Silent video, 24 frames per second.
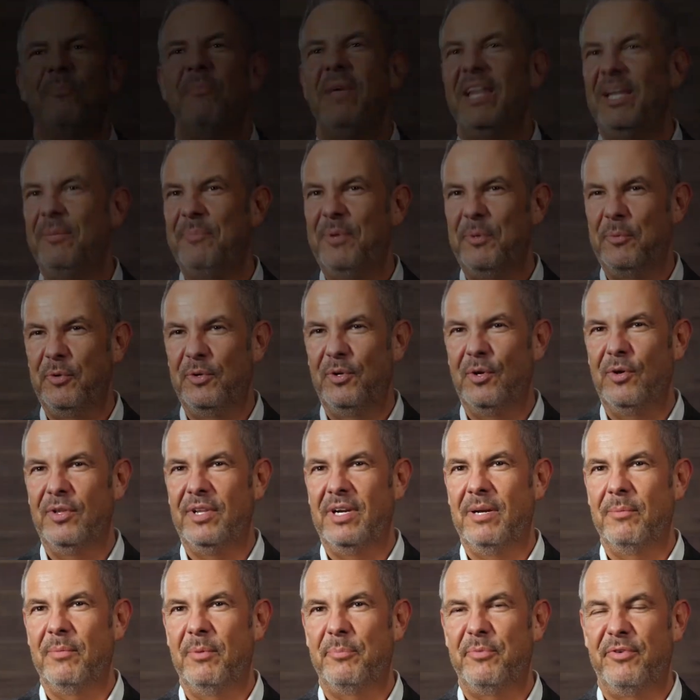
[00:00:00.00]
Many people know
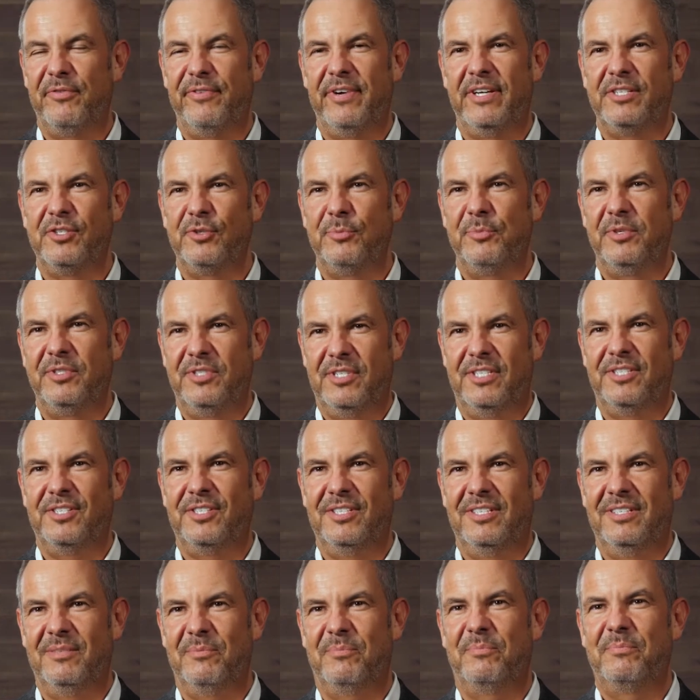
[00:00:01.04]
that I'm a professional
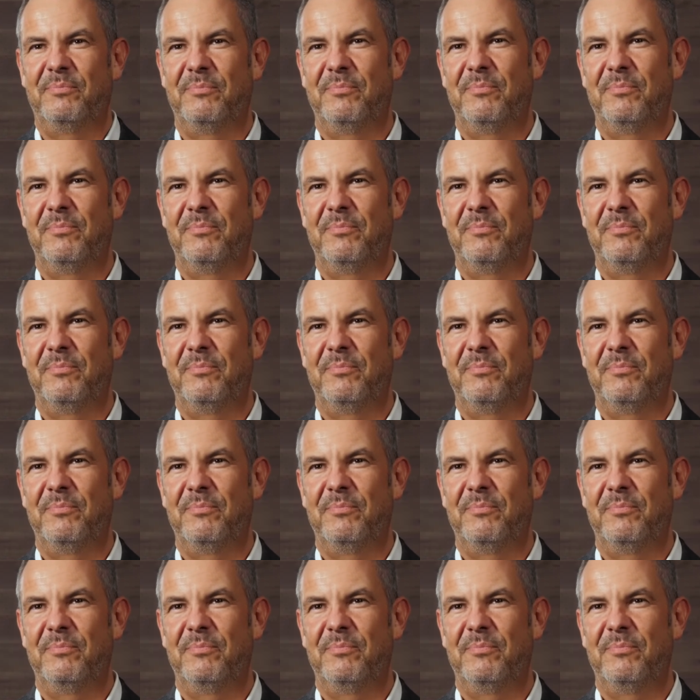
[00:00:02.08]
musician,